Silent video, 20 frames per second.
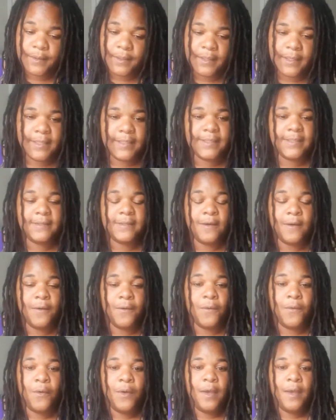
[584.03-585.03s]
And
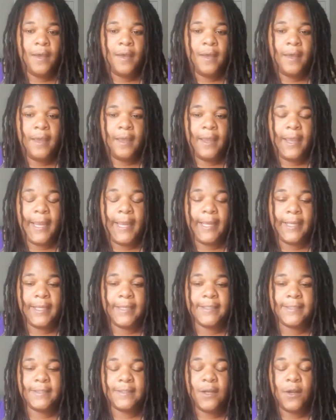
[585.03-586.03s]
so
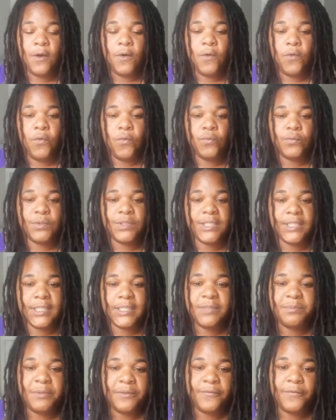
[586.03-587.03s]
it's no
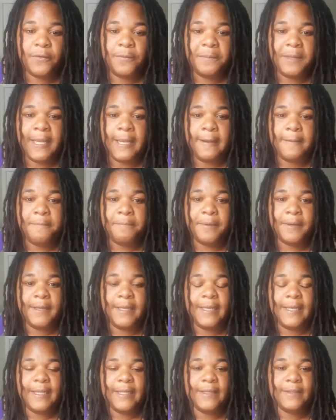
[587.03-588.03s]
judgment for me, but
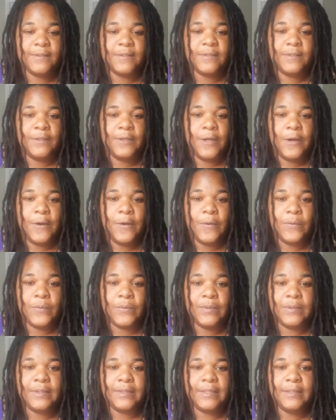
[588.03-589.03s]
it is, you
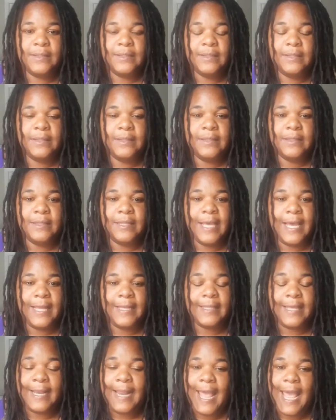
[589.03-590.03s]
know,
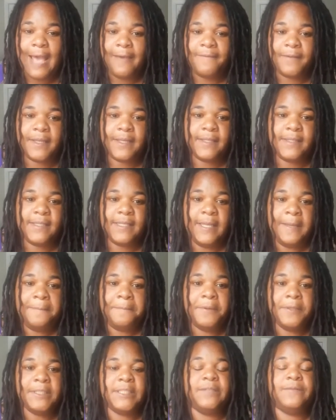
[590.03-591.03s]
that advocacy
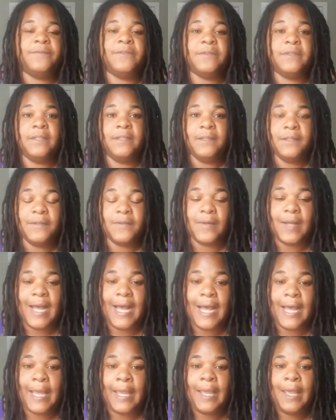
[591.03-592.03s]
and pushing for the little
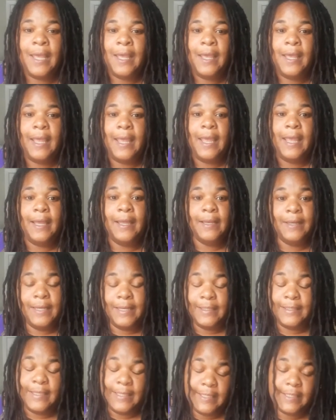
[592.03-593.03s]
guy, and
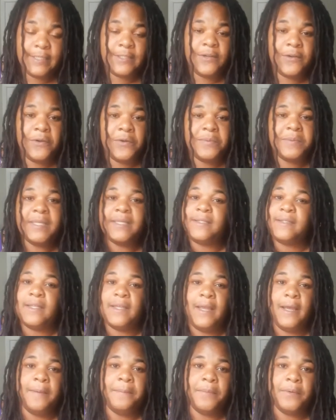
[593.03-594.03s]
in this term, it's
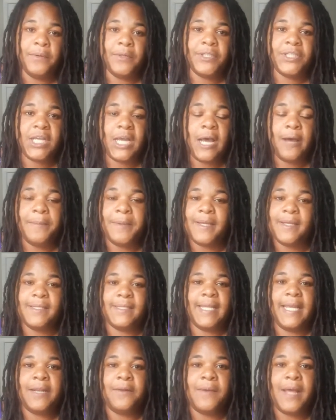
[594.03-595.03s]
the unborn child,
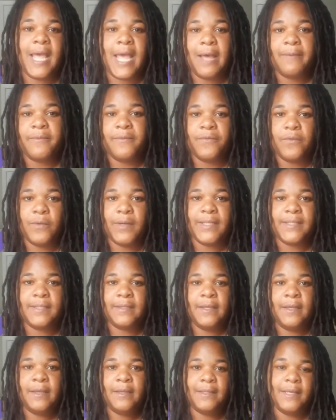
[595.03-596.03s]
because they don't have a
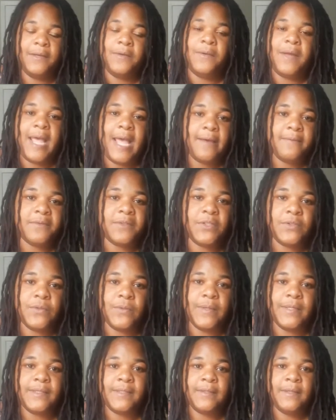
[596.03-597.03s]
voice. They don't have a
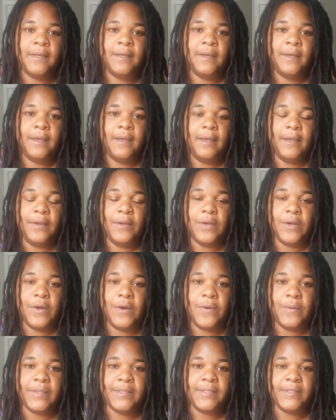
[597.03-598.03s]
choice, you
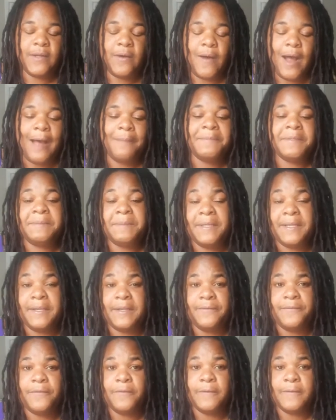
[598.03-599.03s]
know? And so I'm
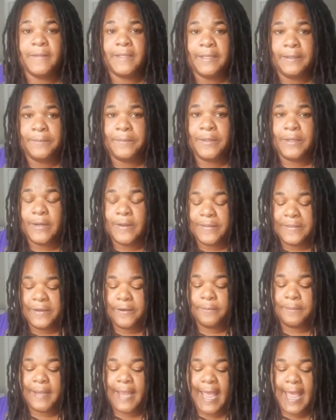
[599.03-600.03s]
speaking for them and on
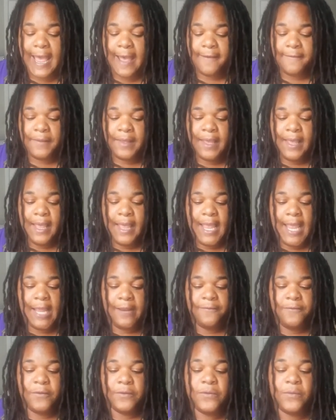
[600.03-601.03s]
their behalf.
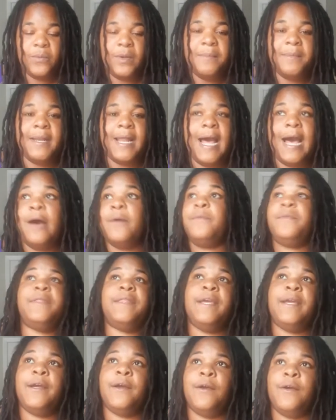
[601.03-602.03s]
And for the women
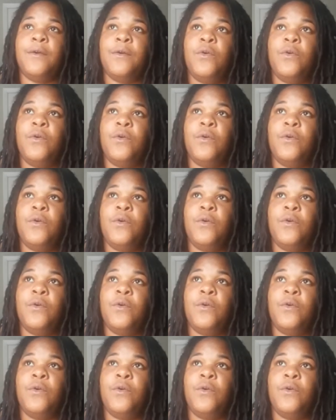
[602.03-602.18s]
out there